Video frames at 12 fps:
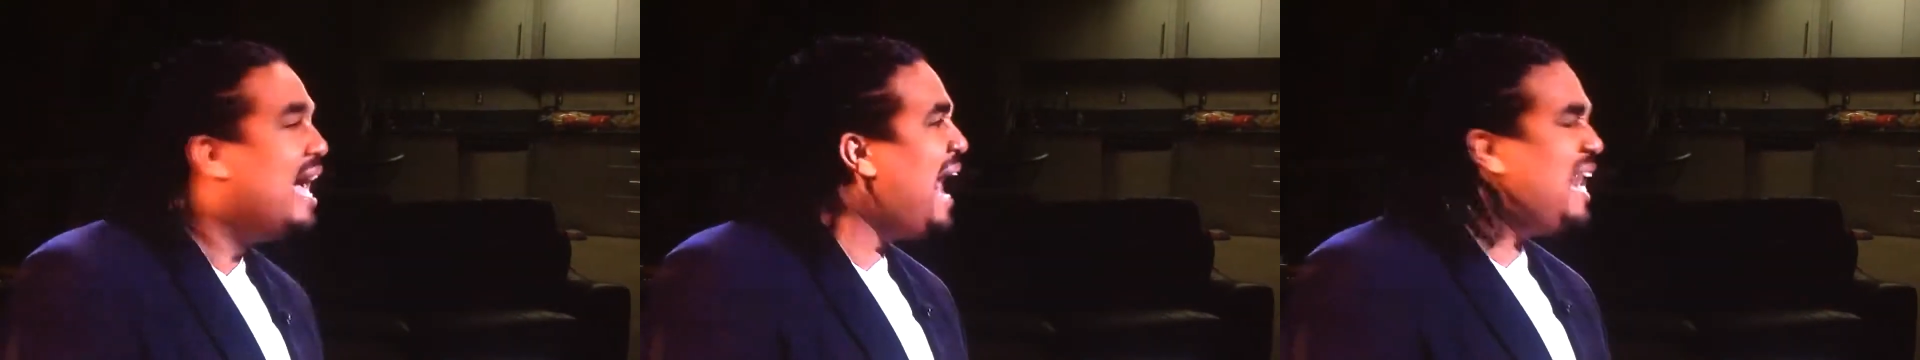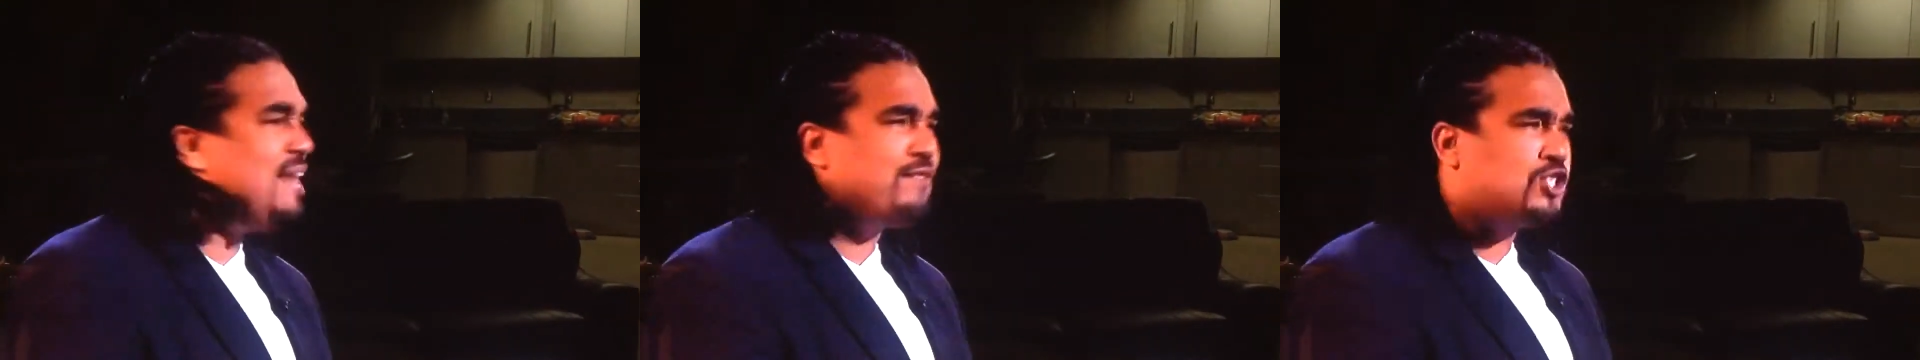
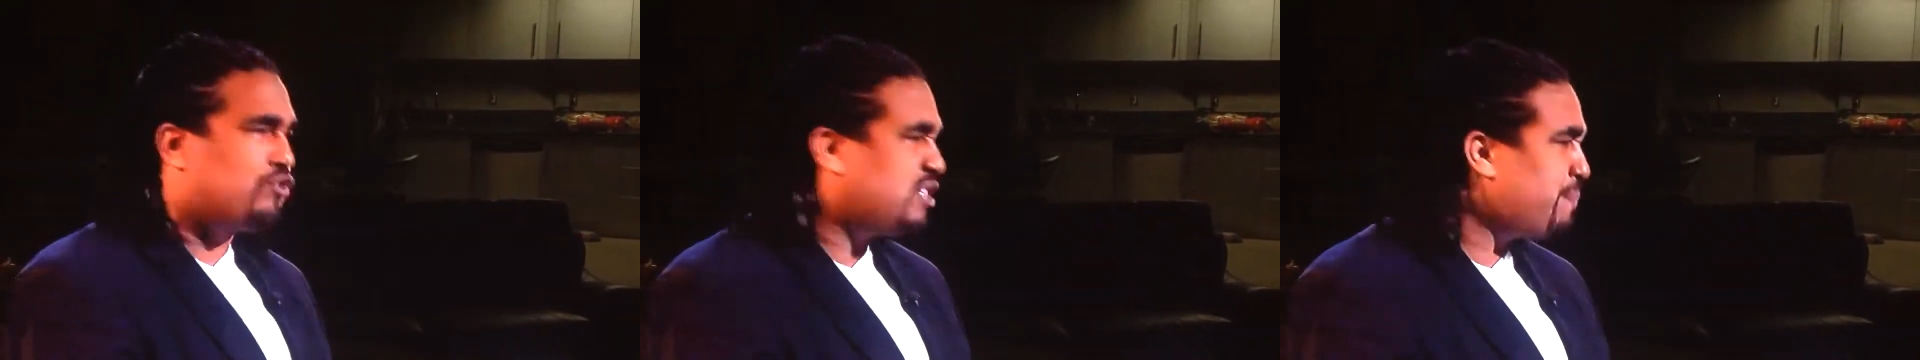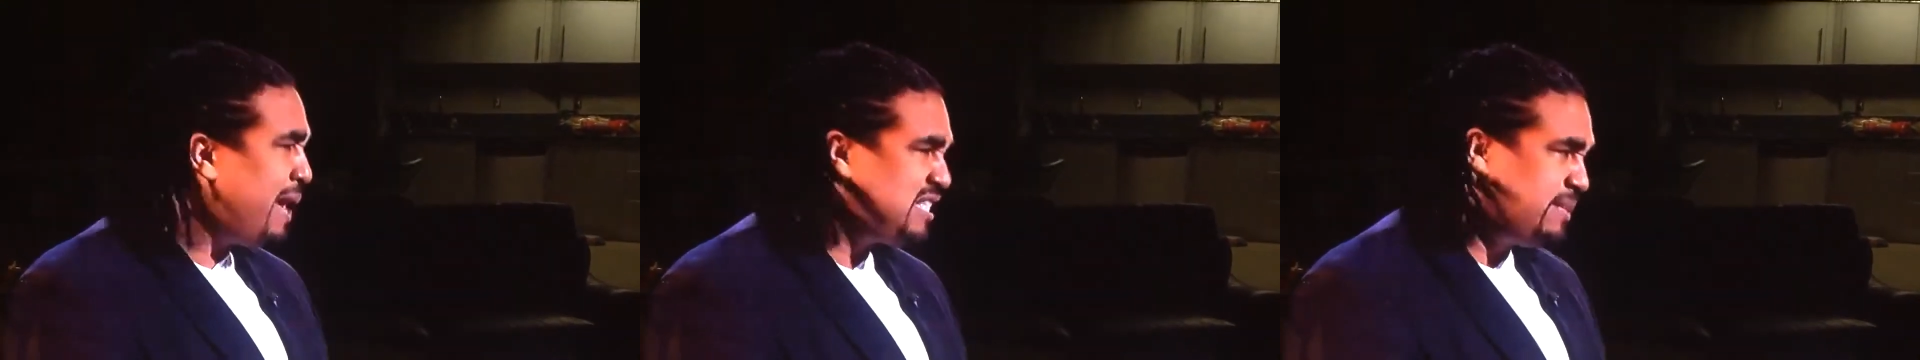I never took
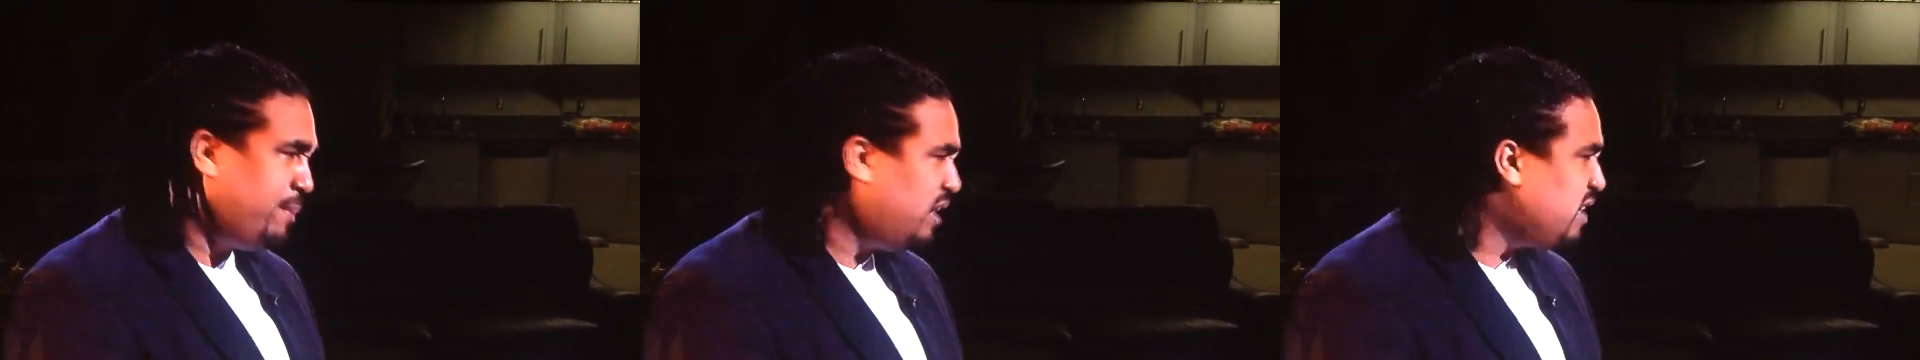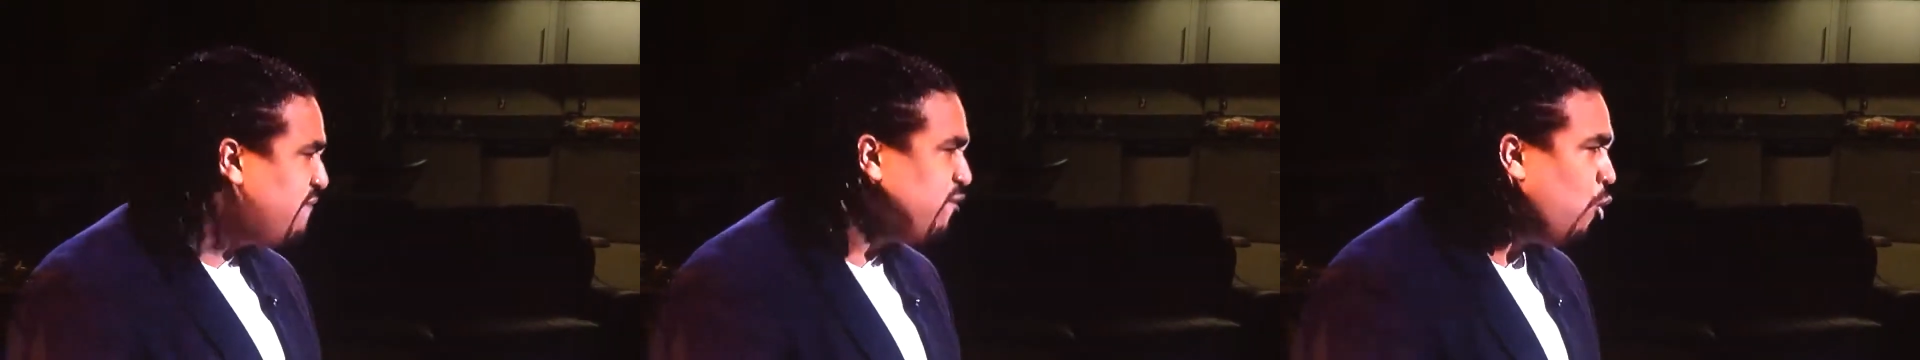
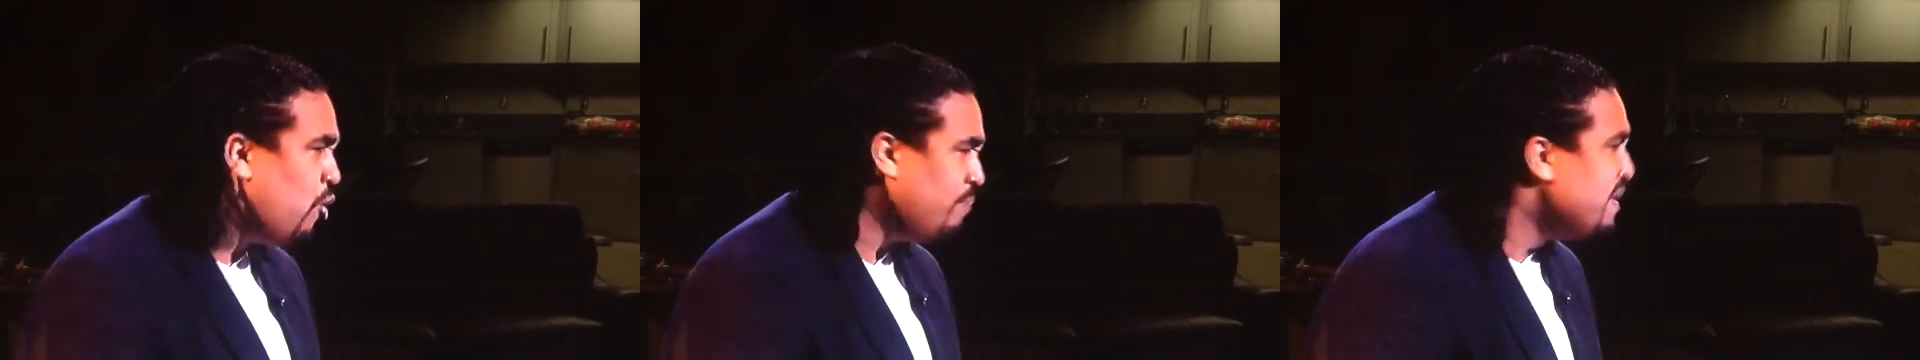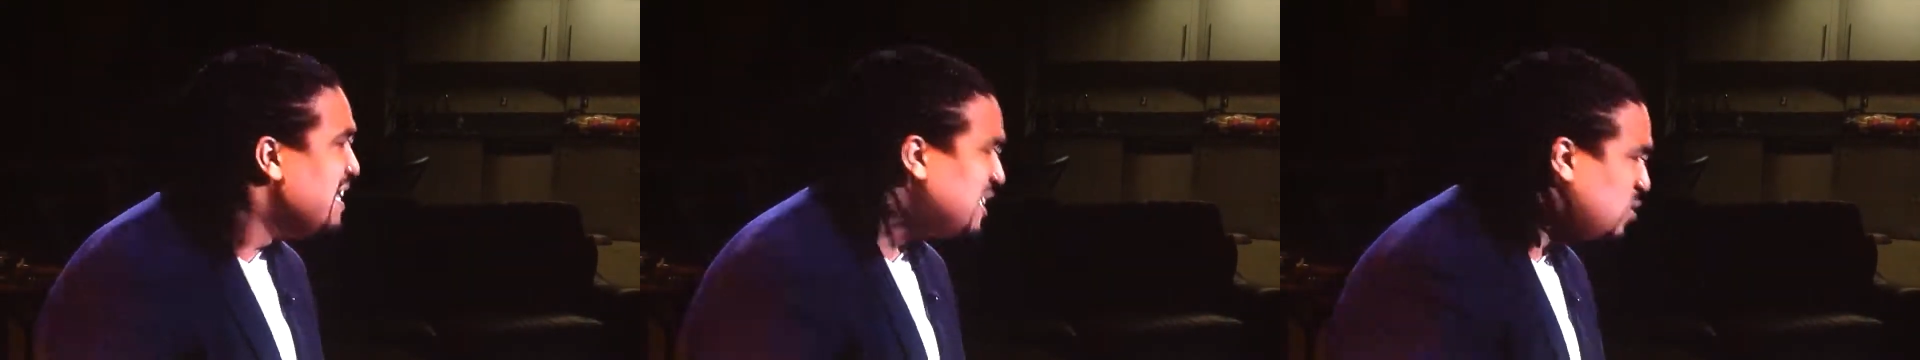responsibility for it.